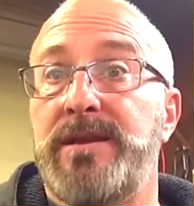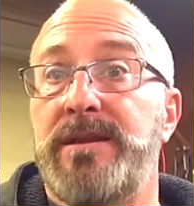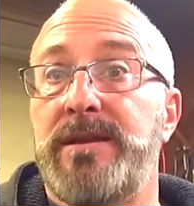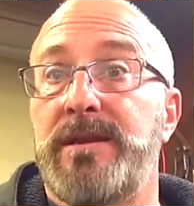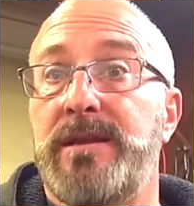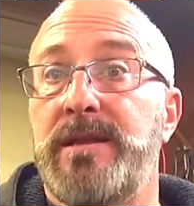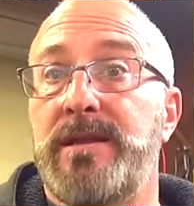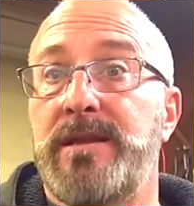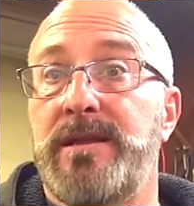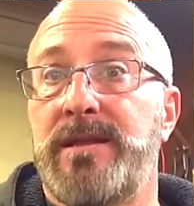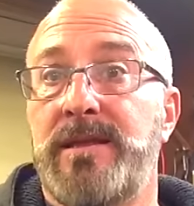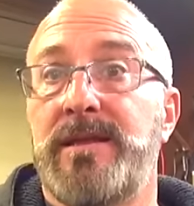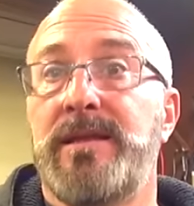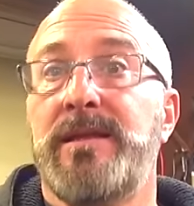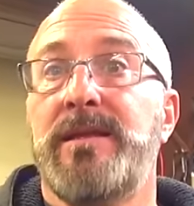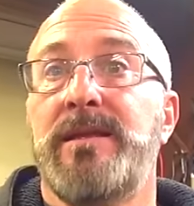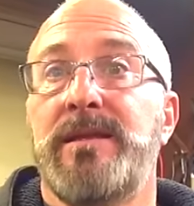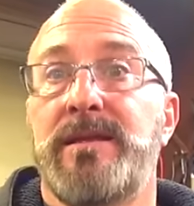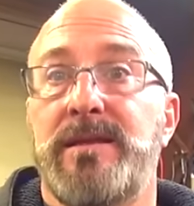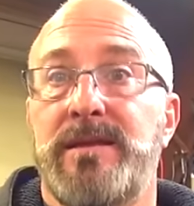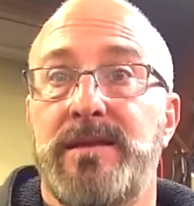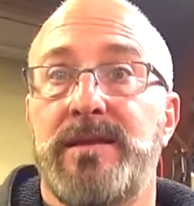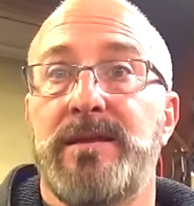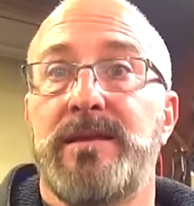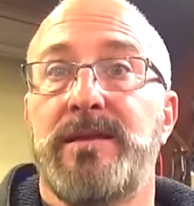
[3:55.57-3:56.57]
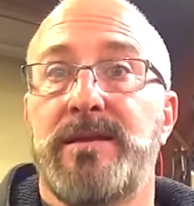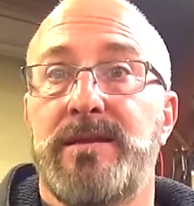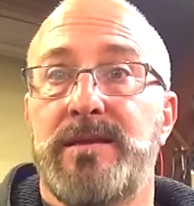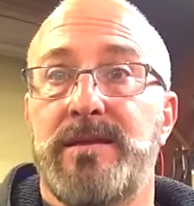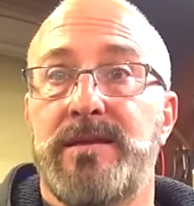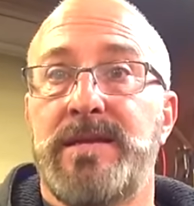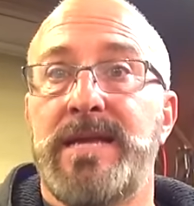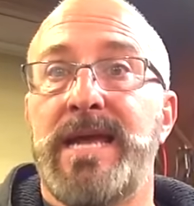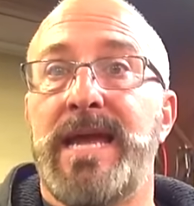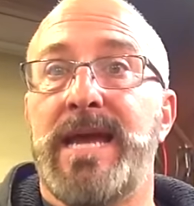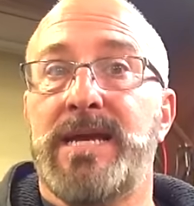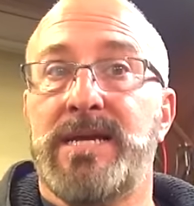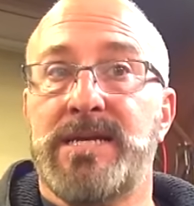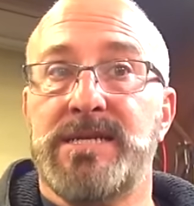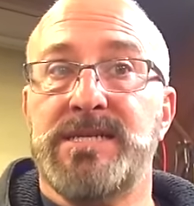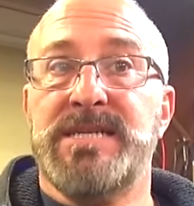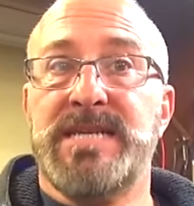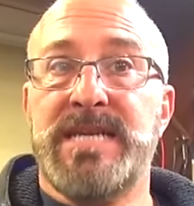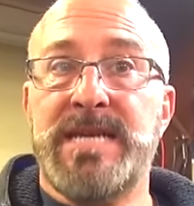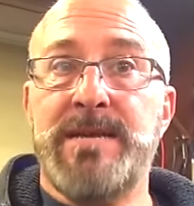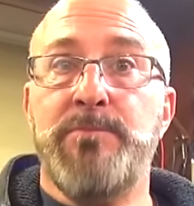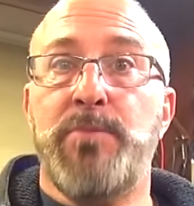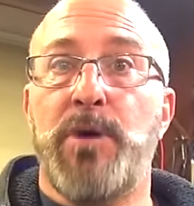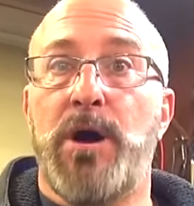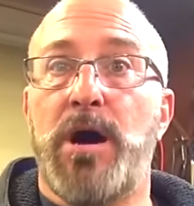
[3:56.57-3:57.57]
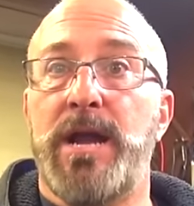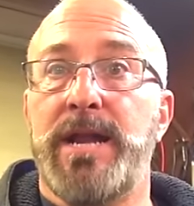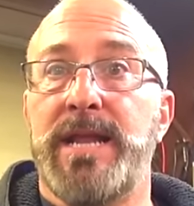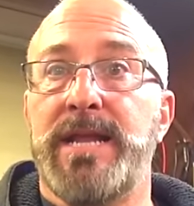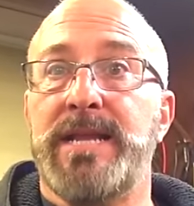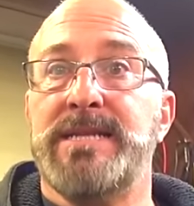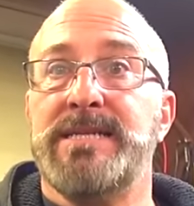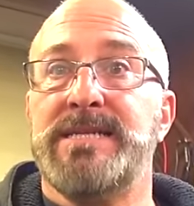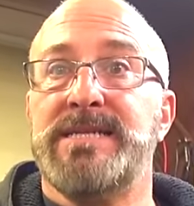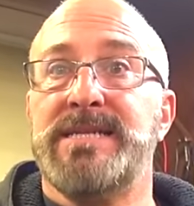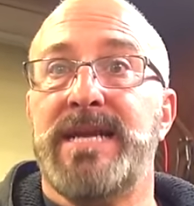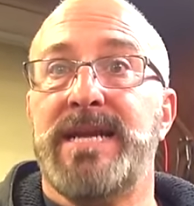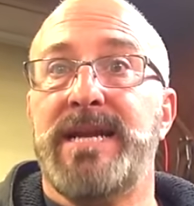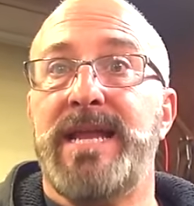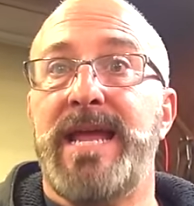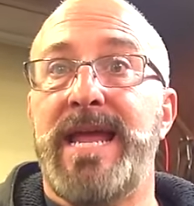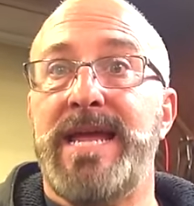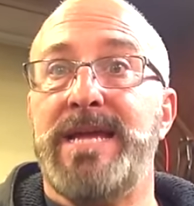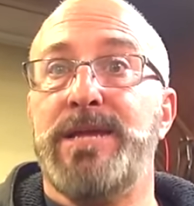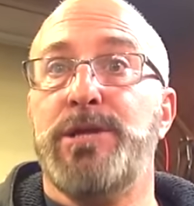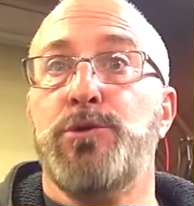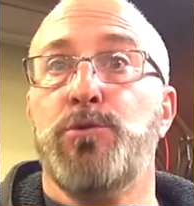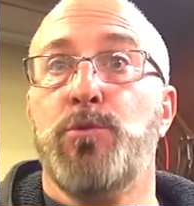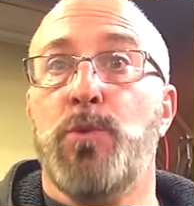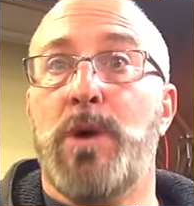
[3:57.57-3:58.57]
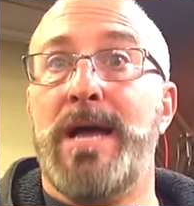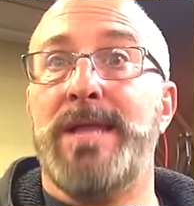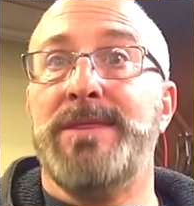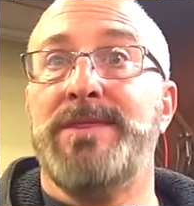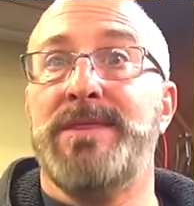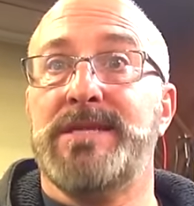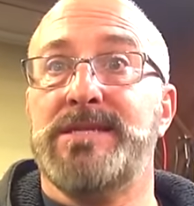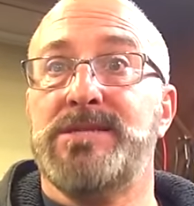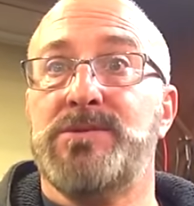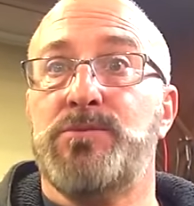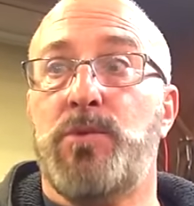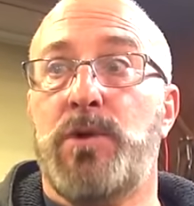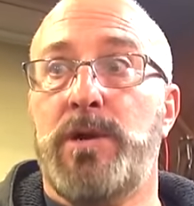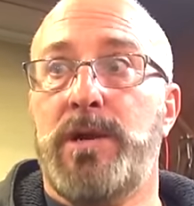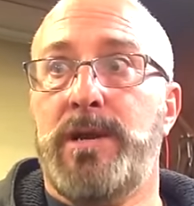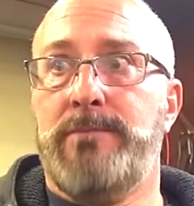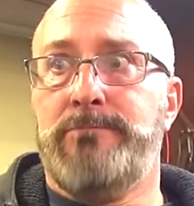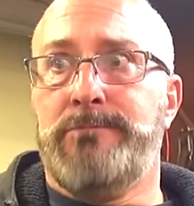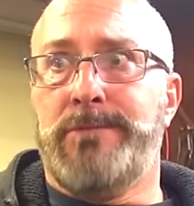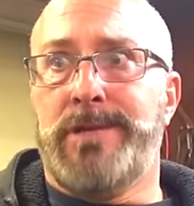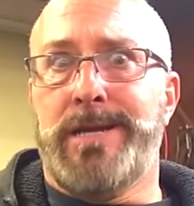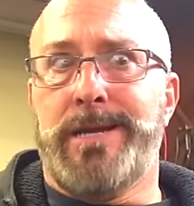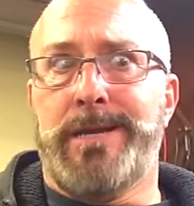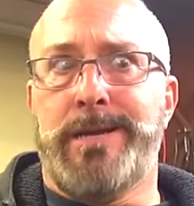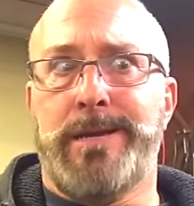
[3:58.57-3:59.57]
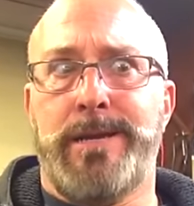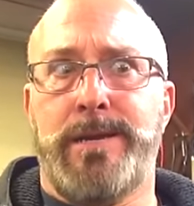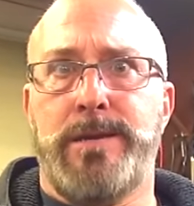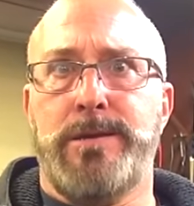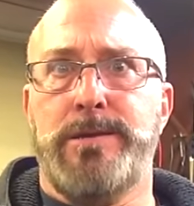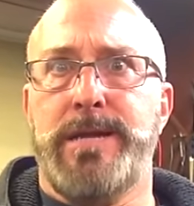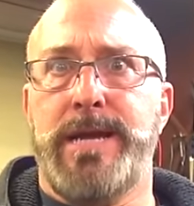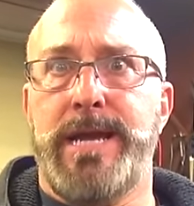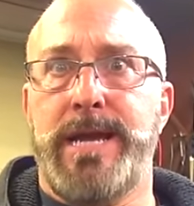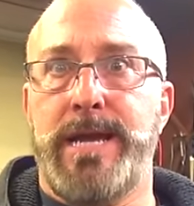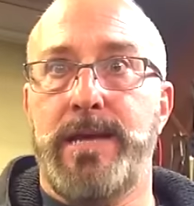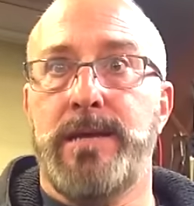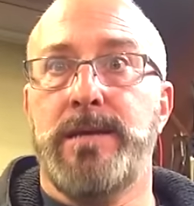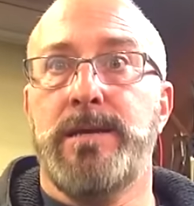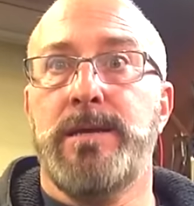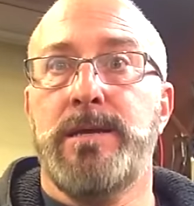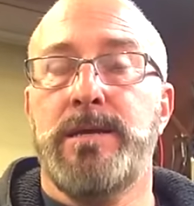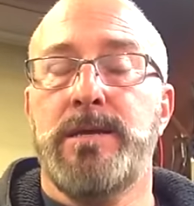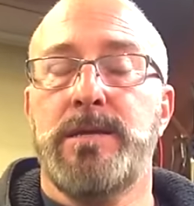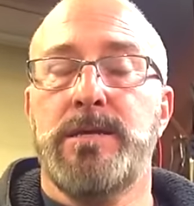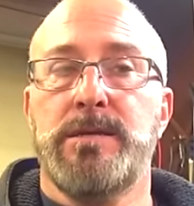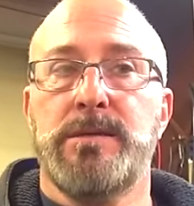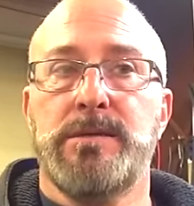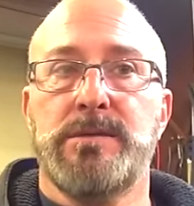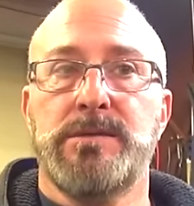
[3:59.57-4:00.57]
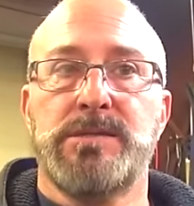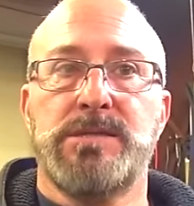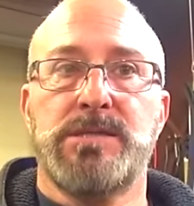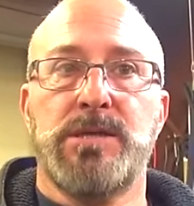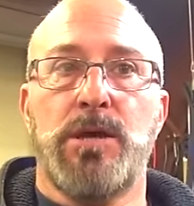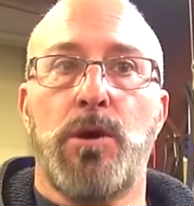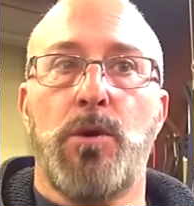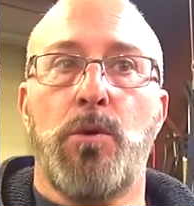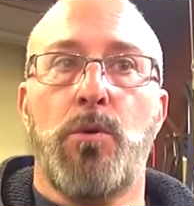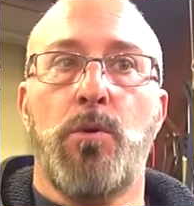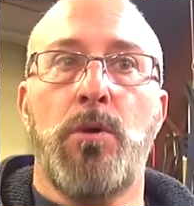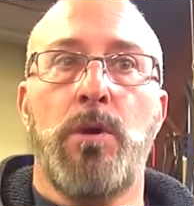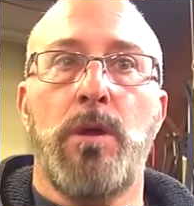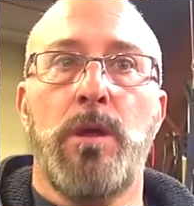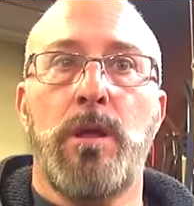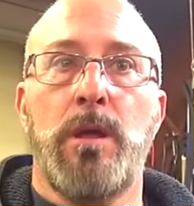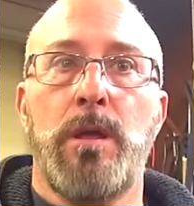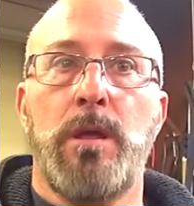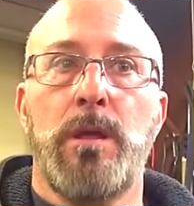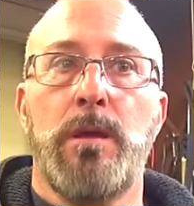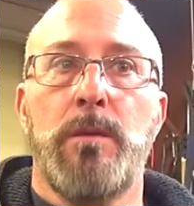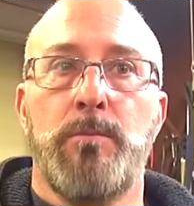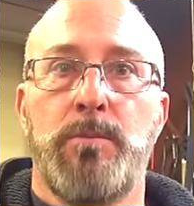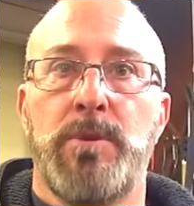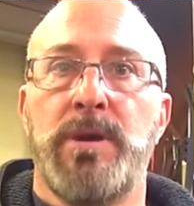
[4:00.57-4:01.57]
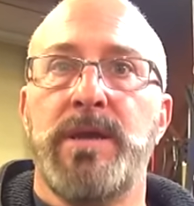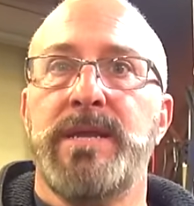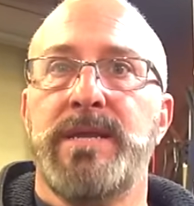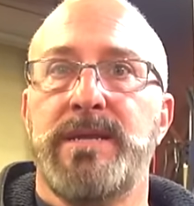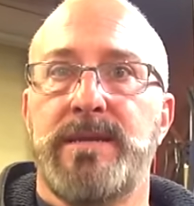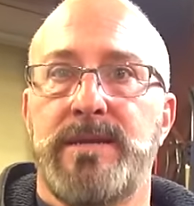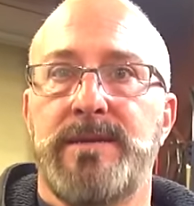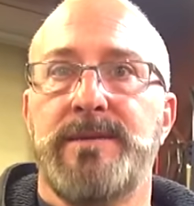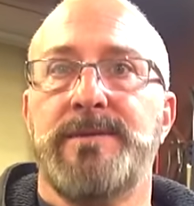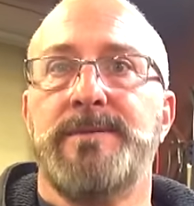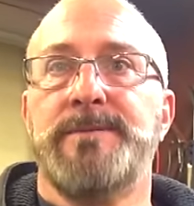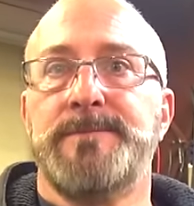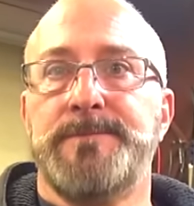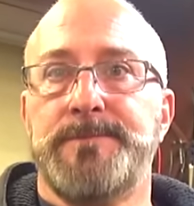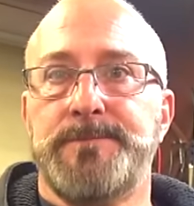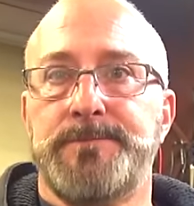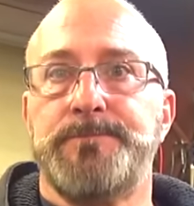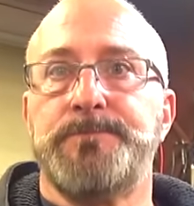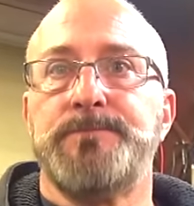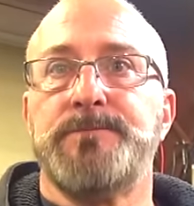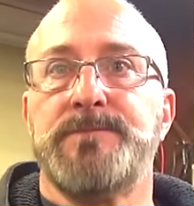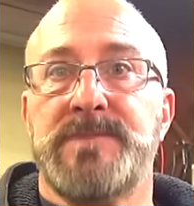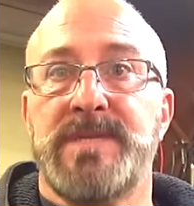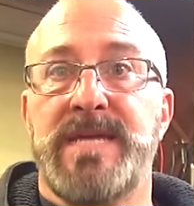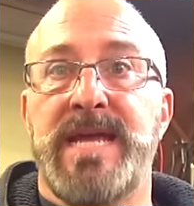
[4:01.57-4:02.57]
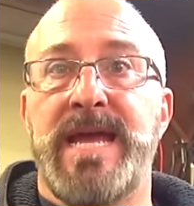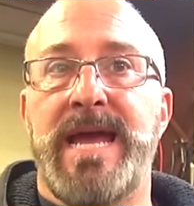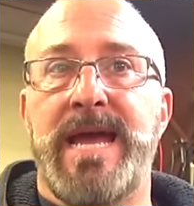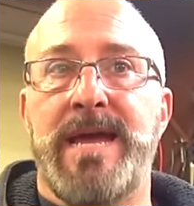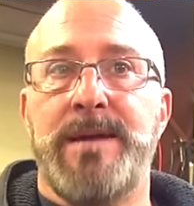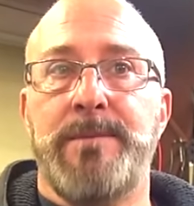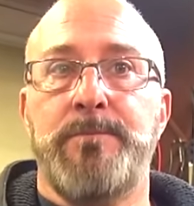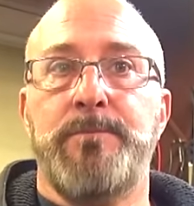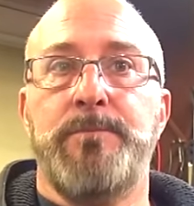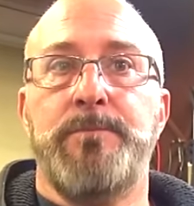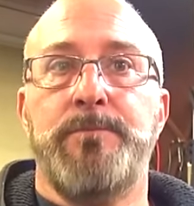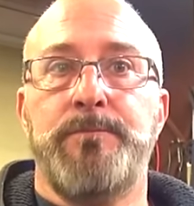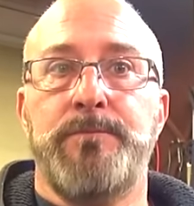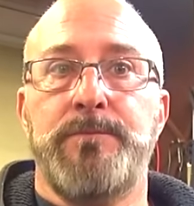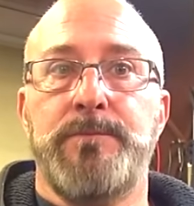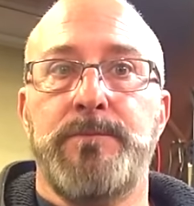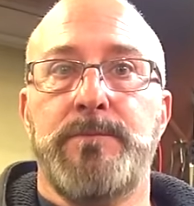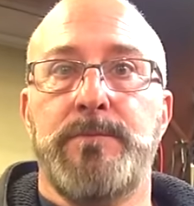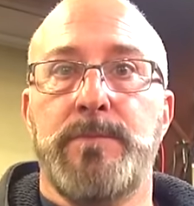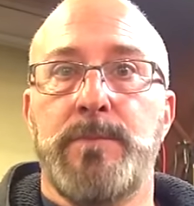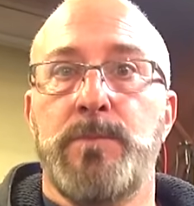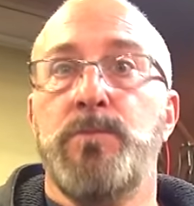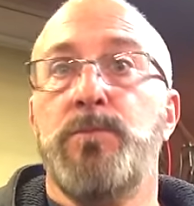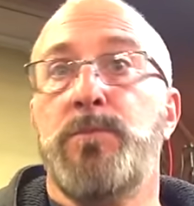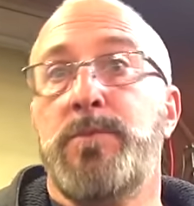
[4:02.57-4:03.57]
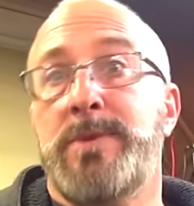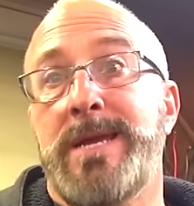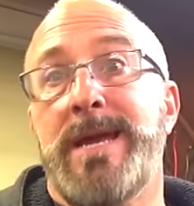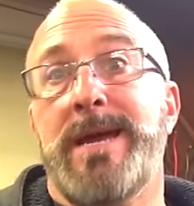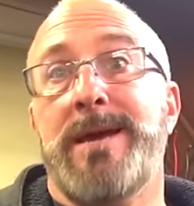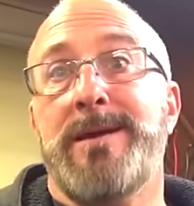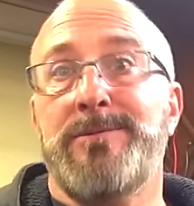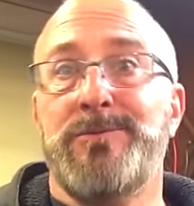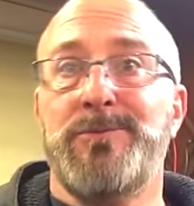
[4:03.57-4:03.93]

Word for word: handful of years back yeah because he bought it and said hey you want this one I'm like hell yeah right so Gary but, finds the deals yeah yeah,